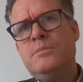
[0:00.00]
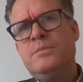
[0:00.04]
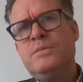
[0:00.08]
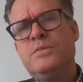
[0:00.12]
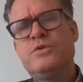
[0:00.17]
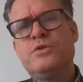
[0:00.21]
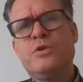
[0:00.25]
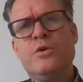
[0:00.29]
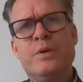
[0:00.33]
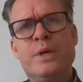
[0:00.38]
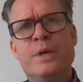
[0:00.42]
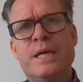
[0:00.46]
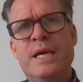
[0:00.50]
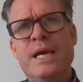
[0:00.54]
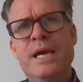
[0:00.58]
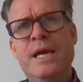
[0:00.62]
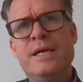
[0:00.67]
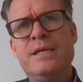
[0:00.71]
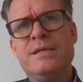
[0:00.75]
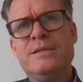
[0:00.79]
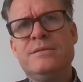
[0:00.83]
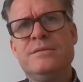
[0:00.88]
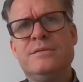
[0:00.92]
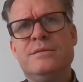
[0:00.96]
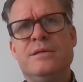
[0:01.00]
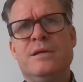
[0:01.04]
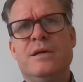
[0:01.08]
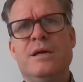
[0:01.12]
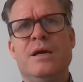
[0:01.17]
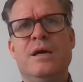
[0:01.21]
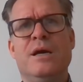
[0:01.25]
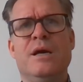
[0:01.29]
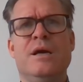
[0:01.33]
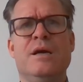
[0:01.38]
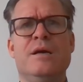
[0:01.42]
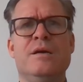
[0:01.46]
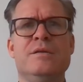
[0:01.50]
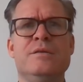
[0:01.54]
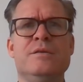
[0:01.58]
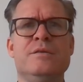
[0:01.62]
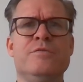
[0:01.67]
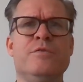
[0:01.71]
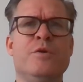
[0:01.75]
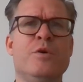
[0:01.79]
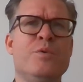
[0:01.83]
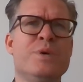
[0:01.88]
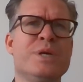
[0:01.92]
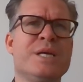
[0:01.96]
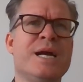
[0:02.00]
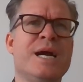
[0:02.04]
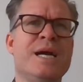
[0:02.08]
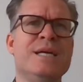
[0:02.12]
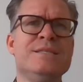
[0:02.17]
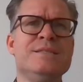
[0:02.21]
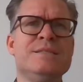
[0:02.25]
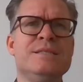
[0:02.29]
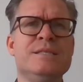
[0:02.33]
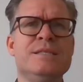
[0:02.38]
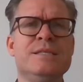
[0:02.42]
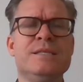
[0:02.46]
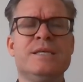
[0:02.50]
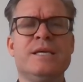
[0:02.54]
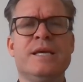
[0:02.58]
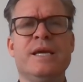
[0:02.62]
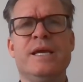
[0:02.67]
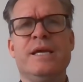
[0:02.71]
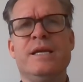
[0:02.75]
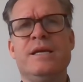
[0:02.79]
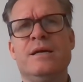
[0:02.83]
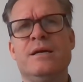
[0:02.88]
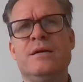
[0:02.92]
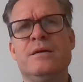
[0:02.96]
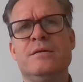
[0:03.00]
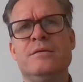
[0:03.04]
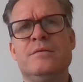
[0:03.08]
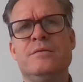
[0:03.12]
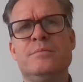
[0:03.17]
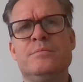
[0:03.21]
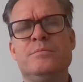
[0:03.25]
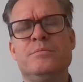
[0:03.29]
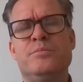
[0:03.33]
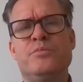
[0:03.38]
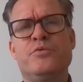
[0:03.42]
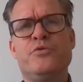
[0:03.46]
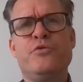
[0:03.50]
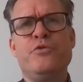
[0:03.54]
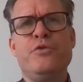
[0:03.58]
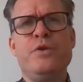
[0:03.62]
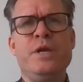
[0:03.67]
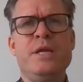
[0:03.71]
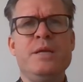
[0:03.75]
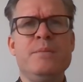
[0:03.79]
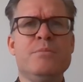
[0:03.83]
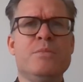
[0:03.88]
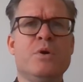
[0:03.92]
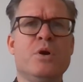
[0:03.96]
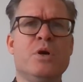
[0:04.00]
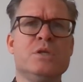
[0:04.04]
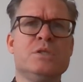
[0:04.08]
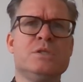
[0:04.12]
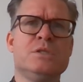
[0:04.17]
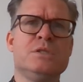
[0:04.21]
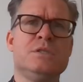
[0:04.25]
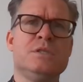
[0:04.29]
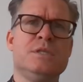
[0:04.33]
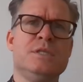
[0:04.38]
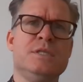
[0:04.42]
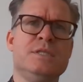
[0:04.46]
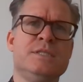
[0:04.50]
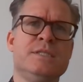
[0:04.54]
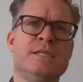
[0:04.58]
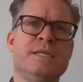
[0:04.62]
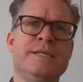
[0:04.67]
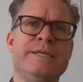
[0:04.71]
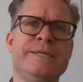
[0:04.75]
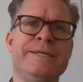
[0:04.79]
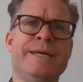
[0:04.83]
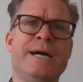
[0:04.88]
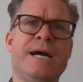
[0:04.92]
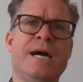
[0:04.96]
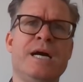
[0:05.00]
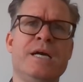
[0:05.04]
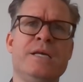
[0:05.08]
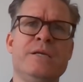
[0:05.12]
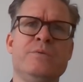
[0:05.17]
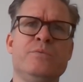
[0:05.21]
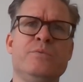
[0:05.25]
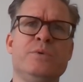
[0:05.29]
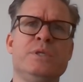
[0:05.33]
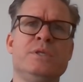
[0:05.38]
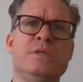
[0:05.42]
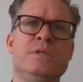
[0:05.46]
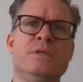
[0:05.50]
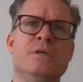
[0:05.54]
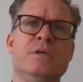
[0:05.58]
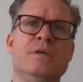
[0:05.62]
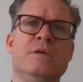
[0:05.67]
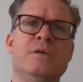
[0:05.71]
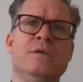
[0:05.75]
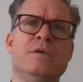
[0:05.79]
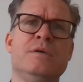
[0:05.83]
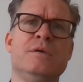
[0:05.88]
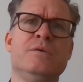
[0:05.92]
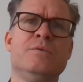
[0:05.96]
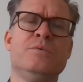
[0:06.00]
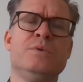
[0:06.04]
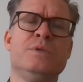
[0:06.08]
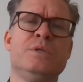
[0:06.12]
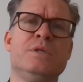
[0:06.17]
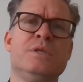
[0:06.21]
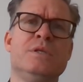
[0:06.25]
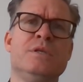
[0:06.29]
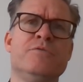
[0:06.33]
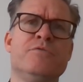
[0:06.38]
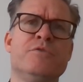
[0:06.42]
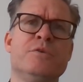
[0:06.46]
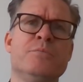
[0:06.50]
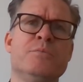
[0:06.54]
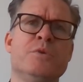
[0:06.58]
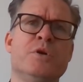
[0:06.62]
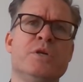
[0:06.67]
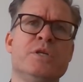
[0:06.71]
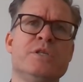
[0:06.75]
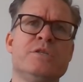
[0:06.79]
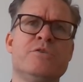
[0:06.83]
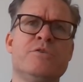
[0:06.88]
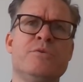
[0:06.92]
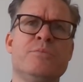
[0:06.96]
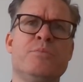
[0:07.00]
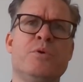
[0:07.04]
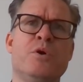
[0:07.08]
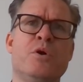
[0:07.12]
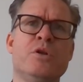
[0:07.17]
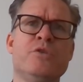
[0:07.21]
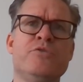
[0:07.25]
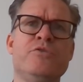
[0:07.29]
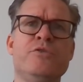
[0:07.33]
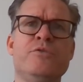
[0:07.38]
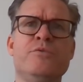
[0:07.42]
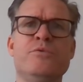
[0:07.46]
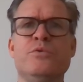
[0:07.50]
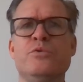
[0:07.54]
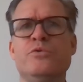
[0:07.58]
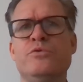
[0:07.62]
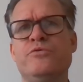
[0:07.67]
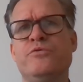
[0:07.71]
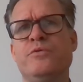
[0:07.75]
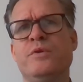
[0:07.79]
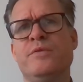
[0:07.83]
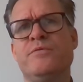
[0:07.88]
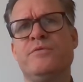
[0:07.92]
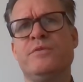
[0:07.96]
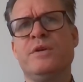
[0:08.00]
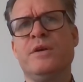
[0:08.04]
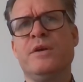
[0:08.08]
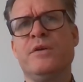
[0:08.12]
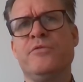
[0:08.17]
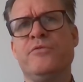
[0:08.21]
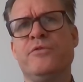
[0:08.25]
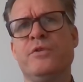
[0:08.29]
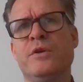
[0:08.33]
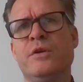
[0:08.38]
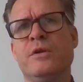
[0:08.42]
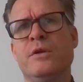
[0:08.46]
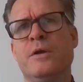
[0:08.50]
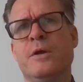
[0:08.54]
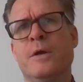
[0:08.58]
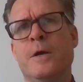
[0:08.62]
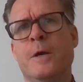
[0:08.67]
So again, the forward guidance indicator pretty much is aligned with the different monetary policy rules we have tested,